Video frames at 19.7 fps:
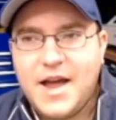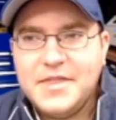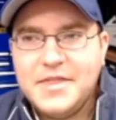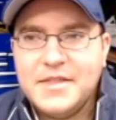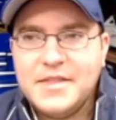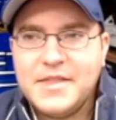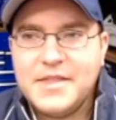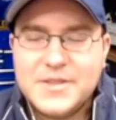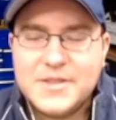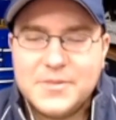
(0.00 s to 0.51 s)
I
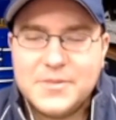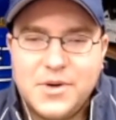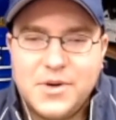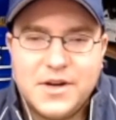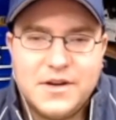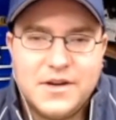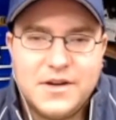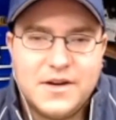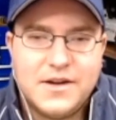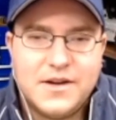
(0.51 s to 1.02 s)
think that's a
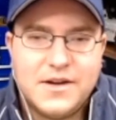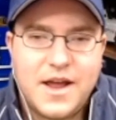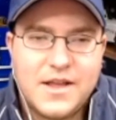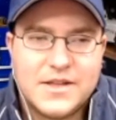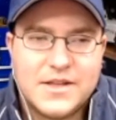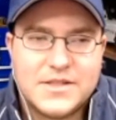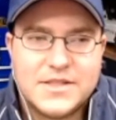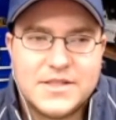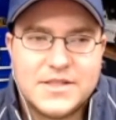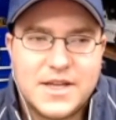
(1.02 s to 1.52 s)
pretty good
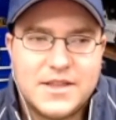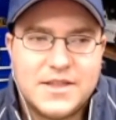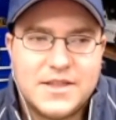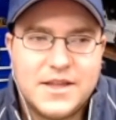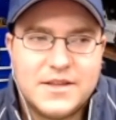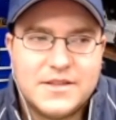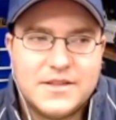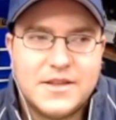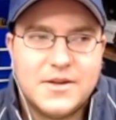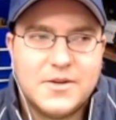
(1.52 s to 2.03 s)
analysis. I
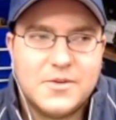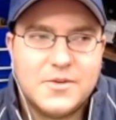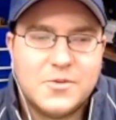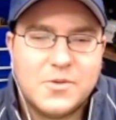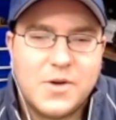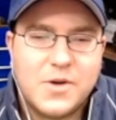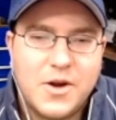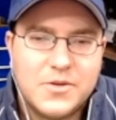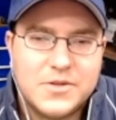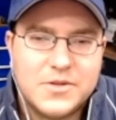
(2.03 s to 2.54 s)
think the
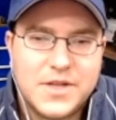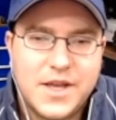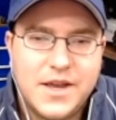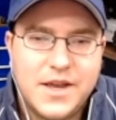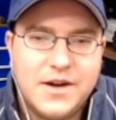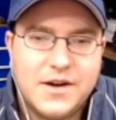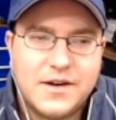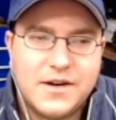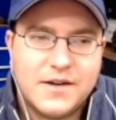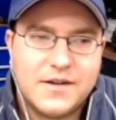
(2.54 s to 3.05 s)

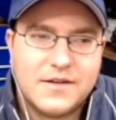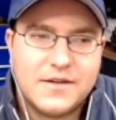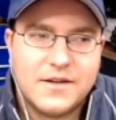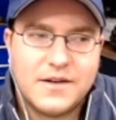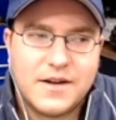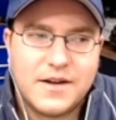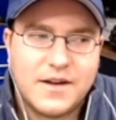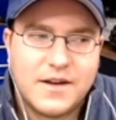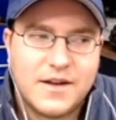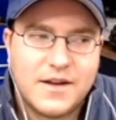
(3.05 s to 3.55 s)
rotator
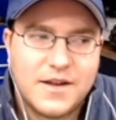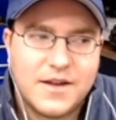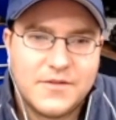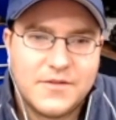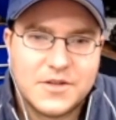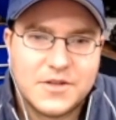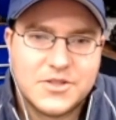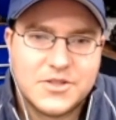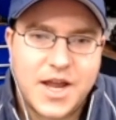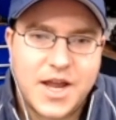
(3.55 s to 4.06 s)

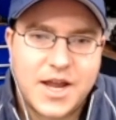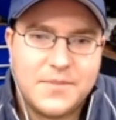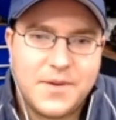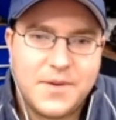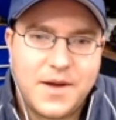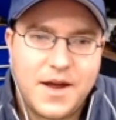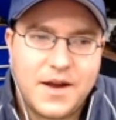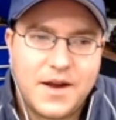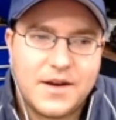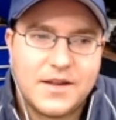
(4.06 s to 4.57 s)
versus
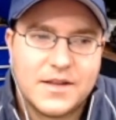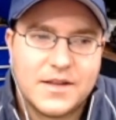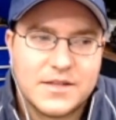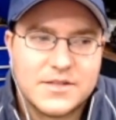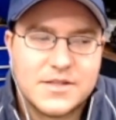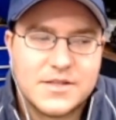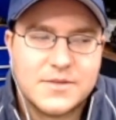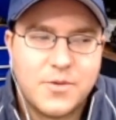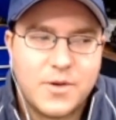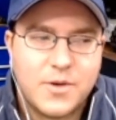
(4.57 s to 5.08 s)
jackpot
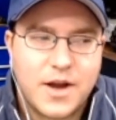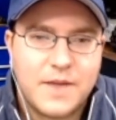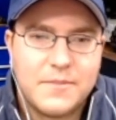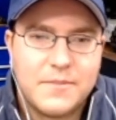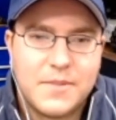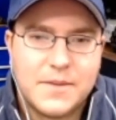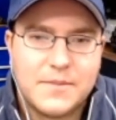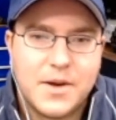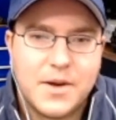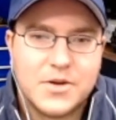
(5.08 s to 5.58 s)
is the one
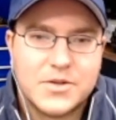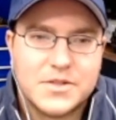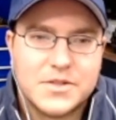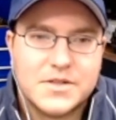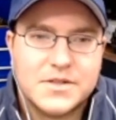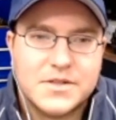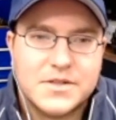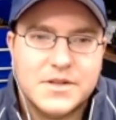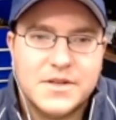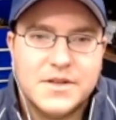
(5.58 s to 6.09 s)
I'd be
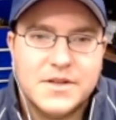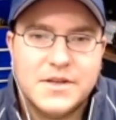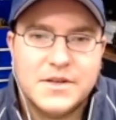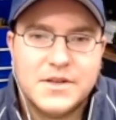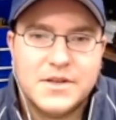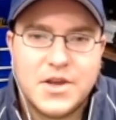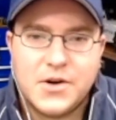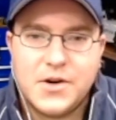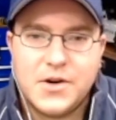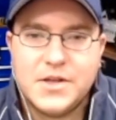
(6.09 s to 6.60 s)
most
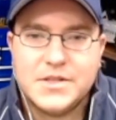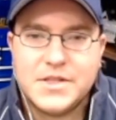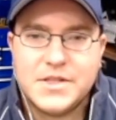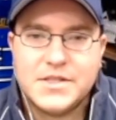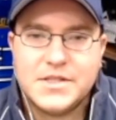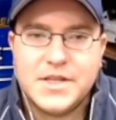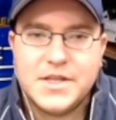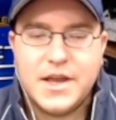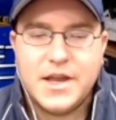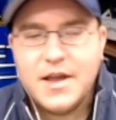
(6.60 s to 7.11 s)
curious
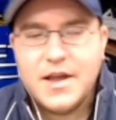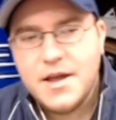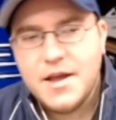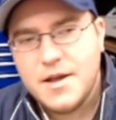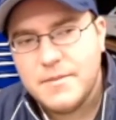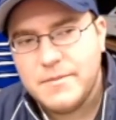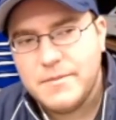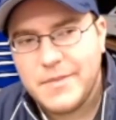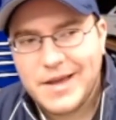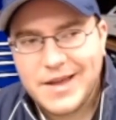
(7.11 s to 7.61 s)
to see
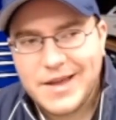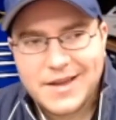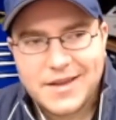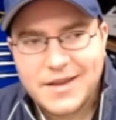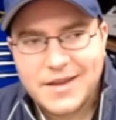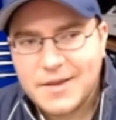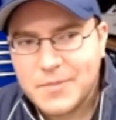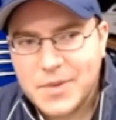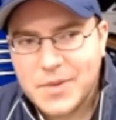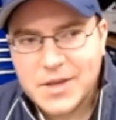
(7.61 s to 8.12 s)

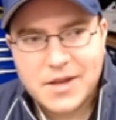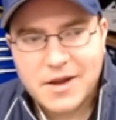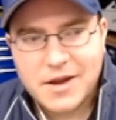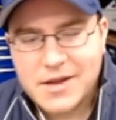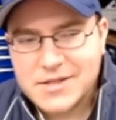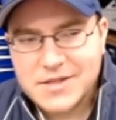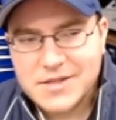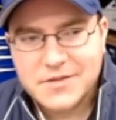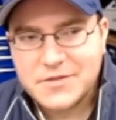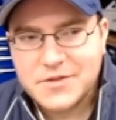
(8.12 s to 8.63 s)

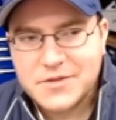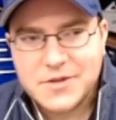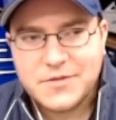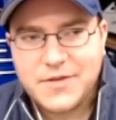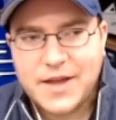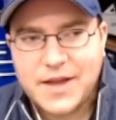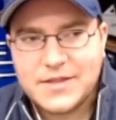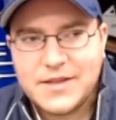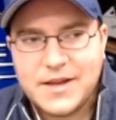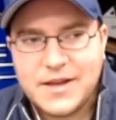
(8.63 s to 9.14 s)
because of the
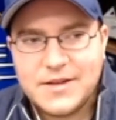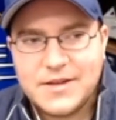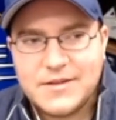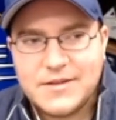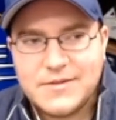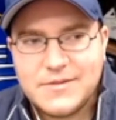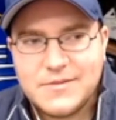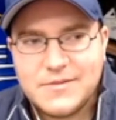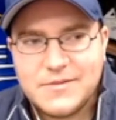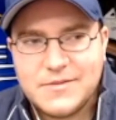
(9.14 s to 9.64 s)
fact that